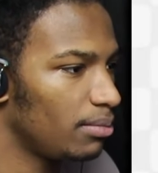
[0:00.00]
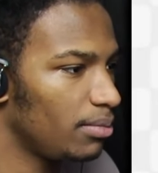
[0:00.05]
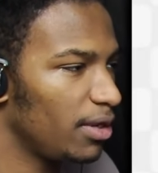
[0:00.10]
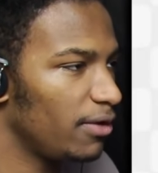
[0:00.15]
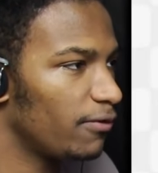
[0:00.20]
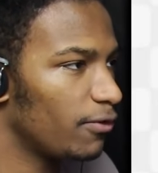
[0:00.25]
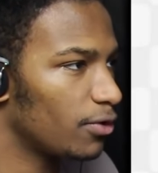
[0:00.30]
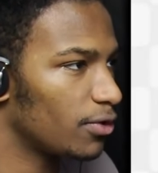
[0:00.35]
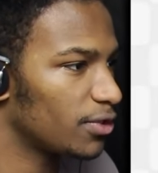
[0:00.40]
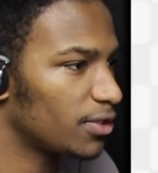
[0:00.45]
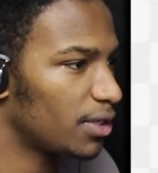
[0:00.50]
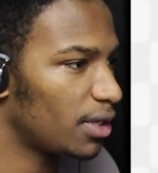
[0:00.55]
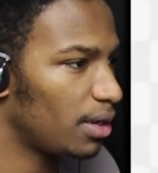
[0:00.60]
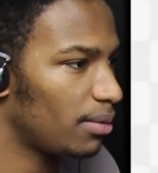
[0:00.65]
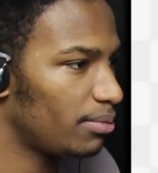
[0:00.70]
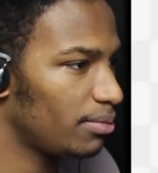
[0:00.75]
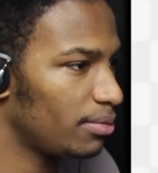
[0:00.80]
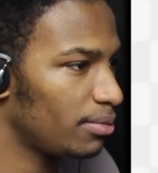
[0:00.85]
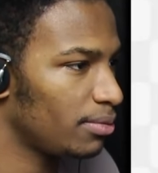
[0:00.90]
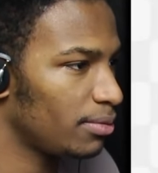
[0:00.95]
Miiverse
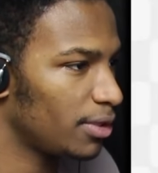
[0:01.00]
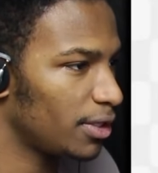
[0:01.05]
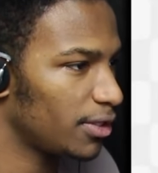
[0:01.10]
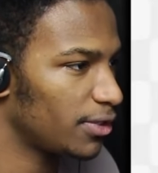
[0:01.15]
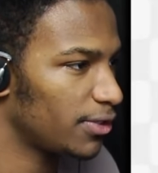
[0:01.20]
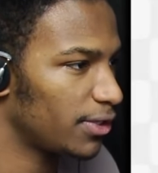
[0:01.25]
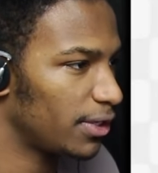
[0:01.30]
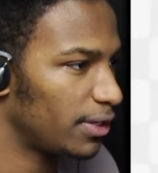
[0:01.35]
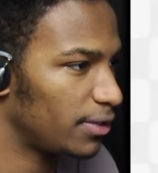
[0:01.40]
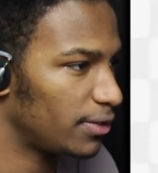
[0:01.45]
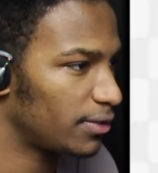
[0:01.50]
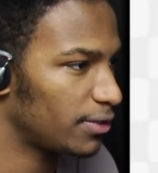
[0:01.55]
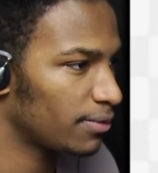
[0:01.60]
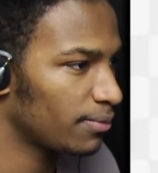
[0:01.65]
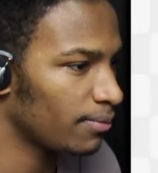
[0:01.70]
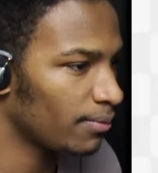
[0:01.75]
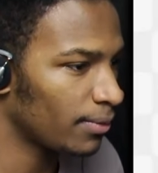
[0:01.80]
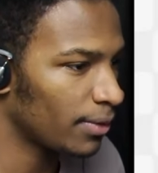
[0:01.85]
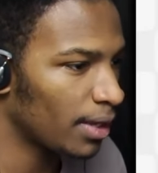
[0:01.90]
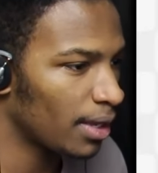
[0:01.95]
um, listings,
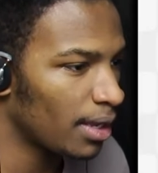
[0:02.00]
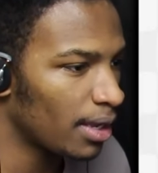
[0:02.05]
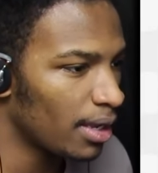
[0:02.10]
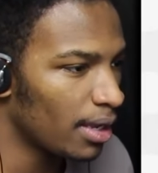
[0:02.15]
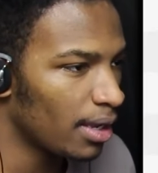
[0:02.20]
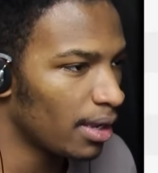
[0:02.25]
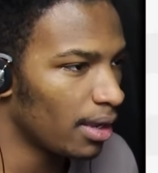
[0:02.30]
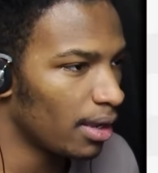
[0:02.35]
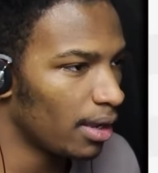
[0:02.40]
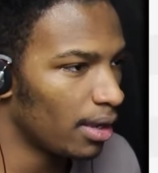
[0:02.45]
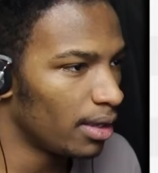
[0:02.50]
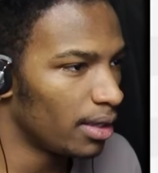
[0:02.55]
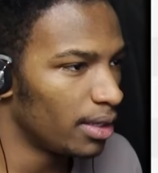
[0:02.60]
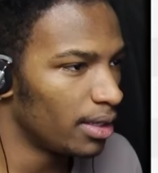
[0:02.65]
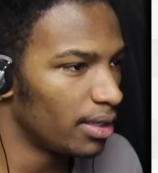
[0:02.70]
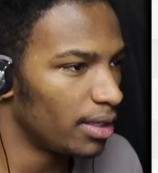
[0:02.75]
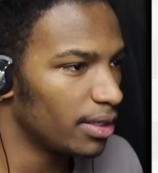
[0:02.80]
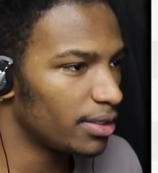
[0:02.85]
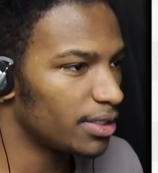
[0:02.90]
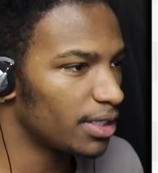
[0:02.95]

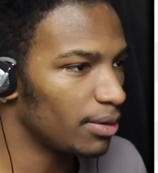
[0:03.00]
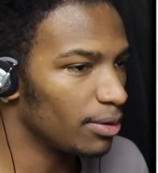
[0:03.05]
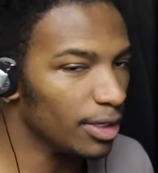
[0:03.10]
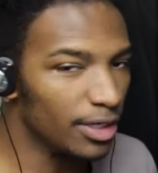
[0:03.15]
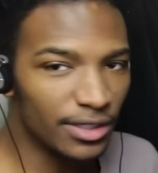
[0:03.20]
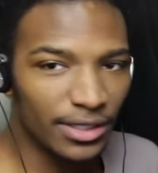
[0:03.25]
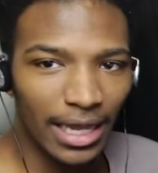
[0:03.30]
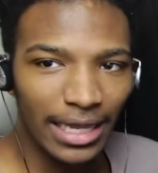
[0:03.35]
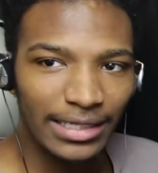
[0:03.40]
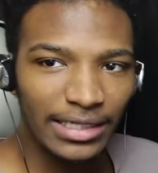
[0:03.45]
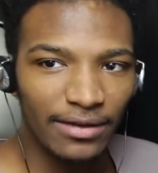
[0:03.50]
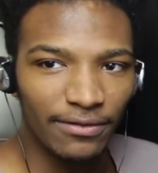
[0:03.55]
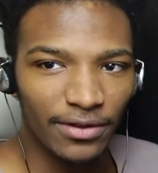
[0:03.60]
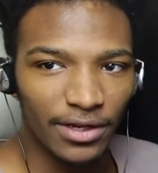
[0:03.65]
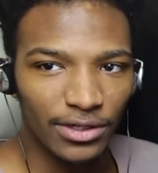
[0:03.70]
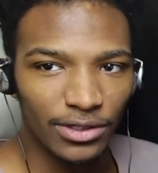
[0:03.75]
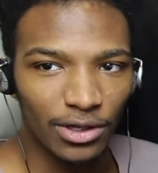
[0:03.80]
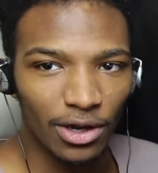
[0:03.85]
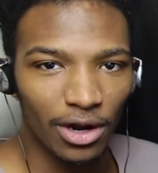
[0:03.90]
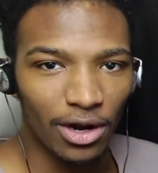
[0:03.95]
let's see what his
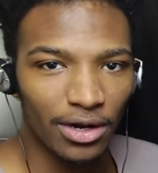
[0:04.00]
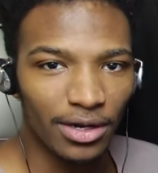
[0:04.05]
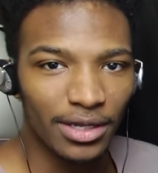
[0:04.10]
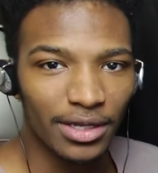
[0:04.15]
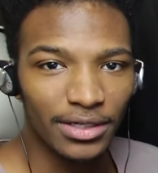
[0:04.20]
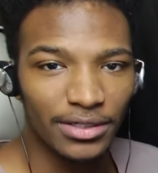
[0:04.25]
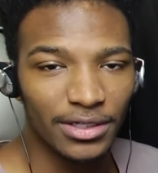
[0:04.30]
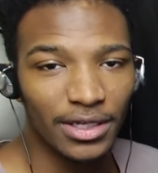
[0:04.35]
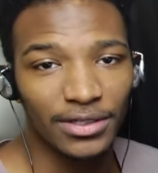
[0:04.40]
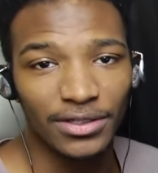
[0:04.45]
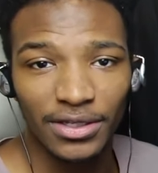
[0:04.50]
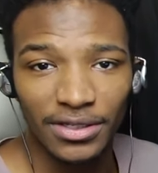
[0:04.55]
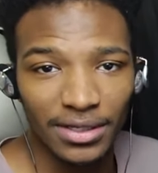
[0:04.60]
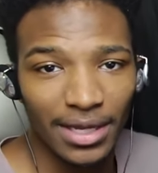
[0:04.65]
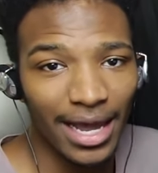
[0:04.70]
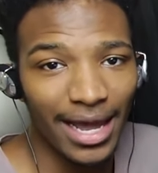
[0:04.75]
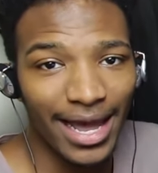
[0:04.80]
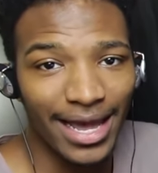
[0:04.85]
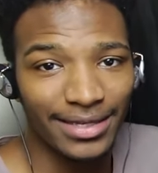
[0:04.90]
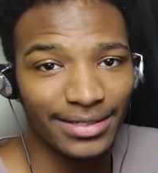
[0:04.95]
activities are. Because since this
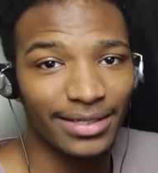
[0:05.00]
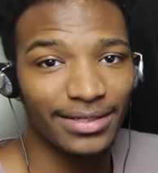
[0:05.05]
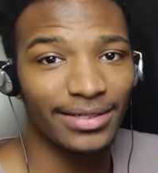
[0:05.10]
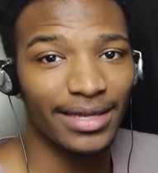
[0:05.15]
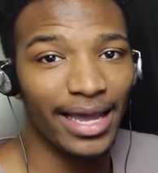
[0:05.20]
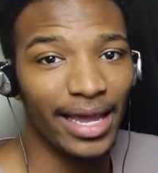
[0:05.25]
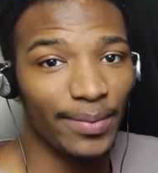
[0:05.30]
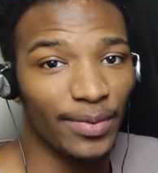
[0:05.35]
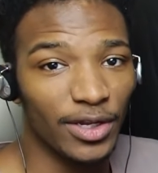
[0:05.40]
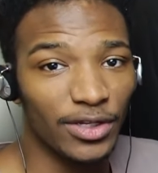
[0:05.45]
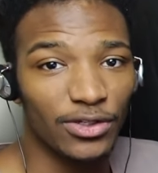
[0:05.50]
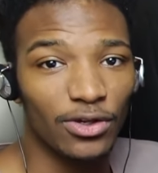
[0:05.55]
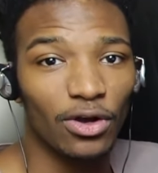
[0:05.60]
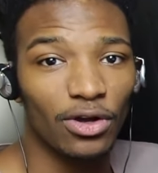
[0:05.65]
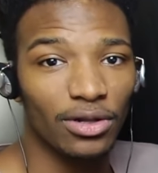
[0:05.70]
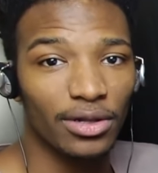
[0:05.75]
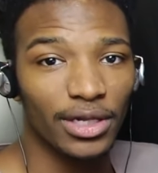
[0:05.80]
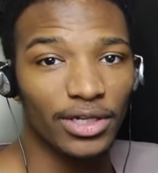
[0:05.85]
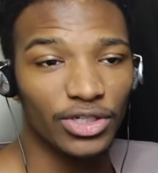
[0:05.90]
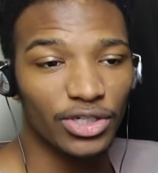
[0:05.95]
guy has this game and it's
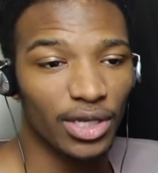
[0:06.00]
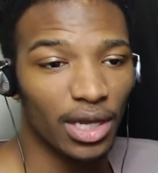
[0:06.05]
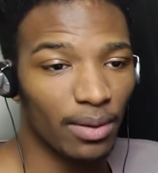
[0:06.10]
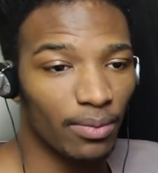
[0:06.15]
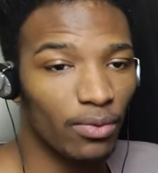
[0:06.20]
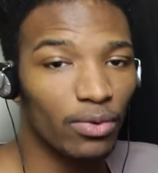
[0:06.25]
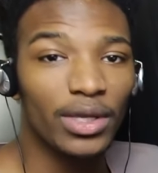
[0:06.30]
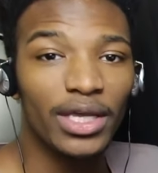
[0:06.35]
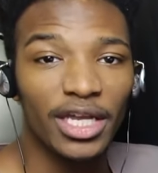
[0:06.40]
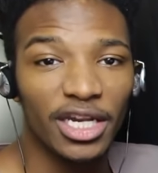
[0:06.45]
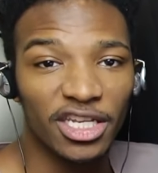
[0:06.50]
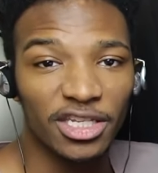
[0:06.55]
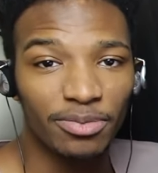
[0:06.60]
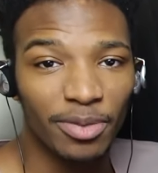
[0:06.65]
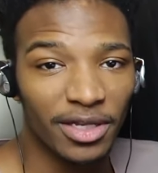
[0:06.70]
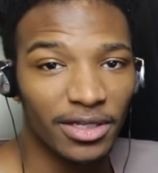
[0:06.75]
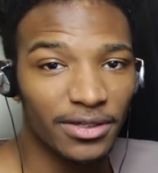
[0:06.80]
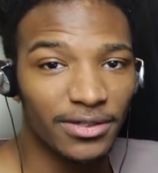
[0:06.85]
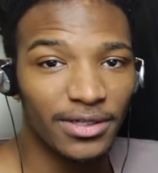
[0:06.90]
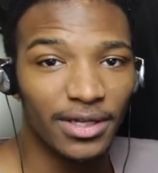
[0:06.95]
all glitched up, we can
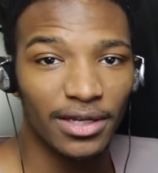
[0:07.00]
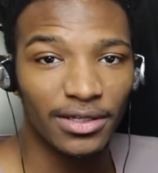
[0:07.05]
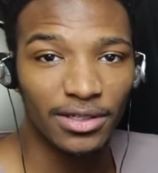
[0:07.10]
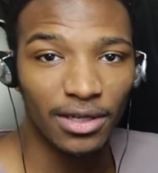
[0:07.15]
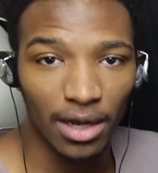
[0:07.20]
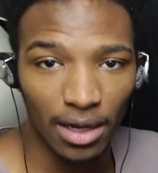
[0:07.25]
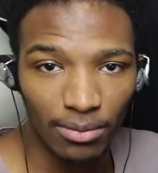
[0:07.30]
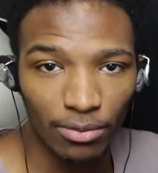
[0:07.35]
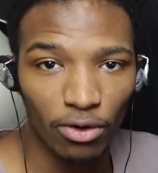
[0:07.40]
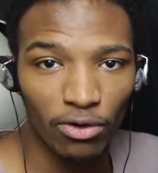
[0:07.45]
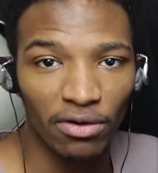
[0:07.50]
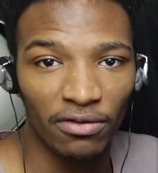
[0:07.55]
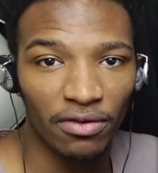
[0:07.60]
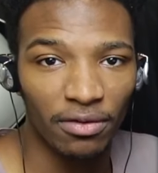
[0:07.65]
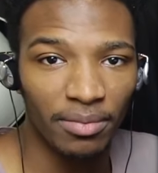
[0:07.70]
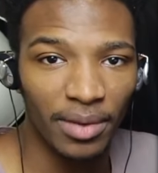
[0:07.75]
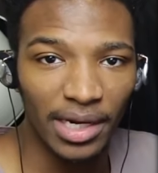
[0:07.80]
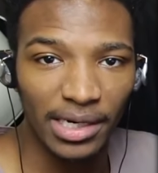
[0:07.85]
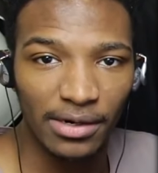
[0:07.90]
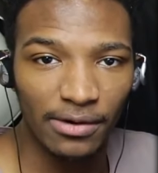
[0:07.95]
expect to see a ton more
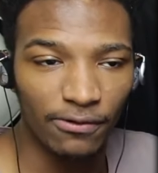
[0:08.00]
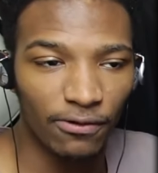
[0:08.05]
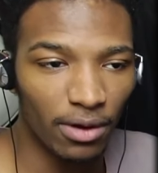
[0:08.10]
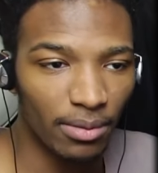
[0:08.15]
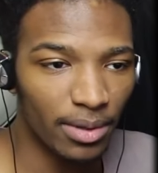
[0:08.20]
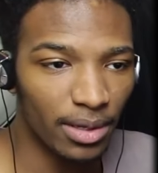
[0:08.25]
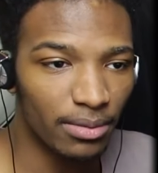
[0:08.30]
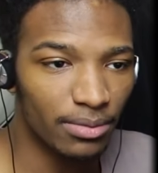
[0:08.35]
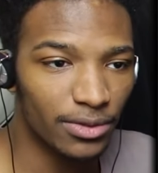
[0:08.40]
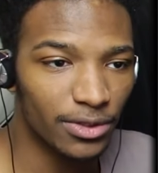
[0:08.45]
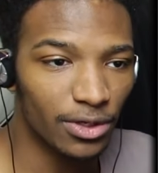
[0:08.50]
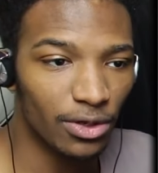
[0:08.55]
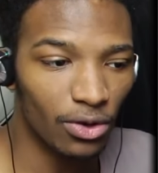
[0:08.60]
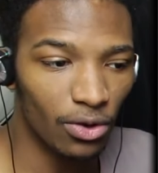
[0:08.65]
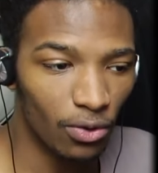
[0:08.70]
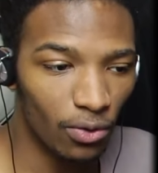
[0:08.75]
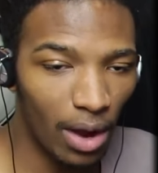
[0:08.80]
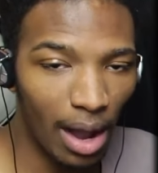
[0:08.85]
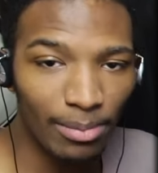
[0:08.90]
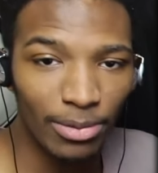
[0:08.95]
information from him.
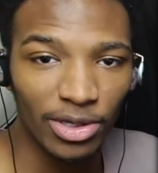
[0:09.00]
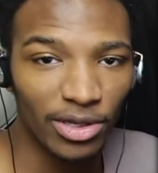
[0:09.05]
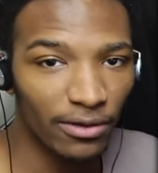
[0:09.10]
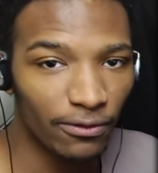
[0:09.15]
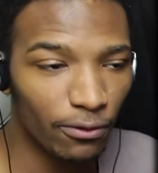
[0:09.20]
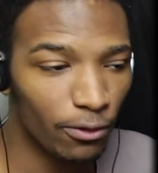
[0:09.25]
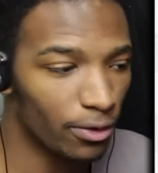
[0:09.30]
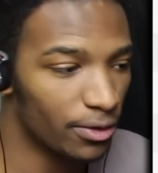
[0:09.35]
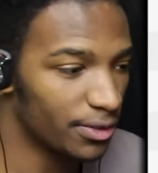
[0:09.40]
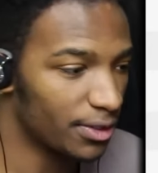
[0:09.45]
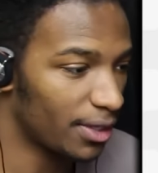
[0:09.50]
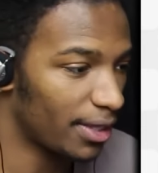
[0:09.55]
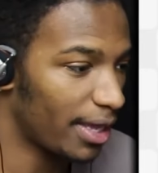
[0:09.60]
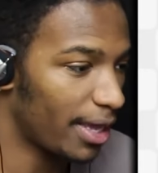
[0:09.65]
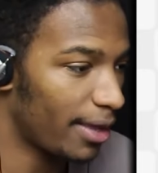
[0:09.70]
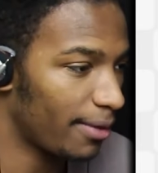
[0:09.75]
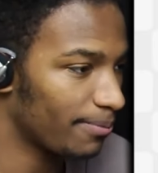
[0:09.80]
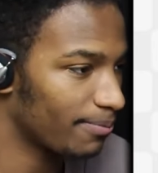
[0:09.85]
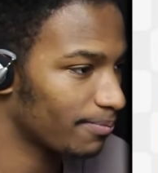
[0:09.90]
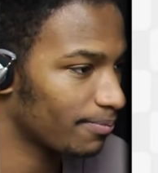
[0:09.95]
So I'm looking forward to
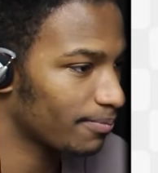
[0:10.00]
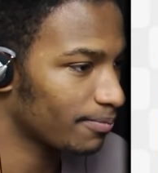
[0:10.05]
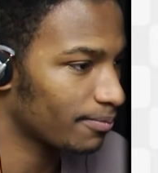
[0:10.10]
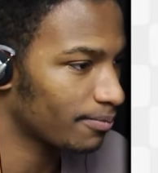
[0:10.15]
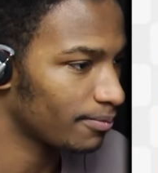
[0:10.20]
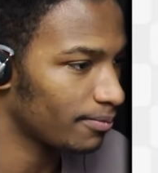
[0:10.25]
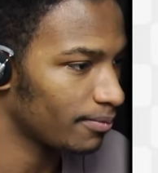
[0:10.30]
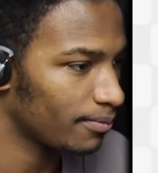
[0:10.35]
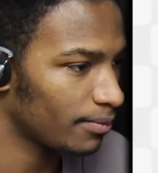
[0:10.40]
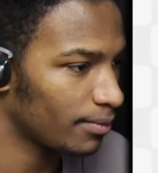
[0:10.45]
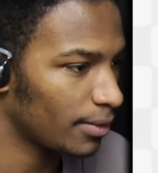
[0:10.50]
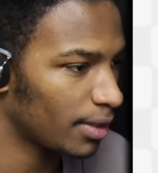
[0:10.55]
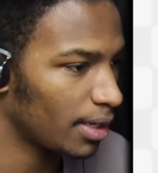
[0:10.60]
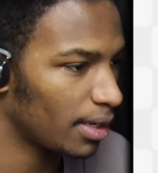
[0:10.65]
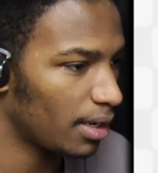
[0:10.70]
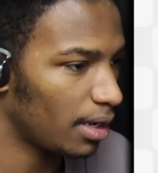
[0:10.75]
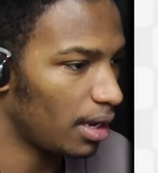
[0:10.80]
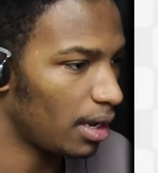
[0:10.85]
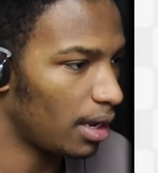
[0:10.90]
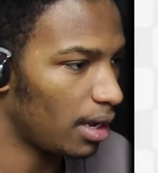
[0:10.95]
that.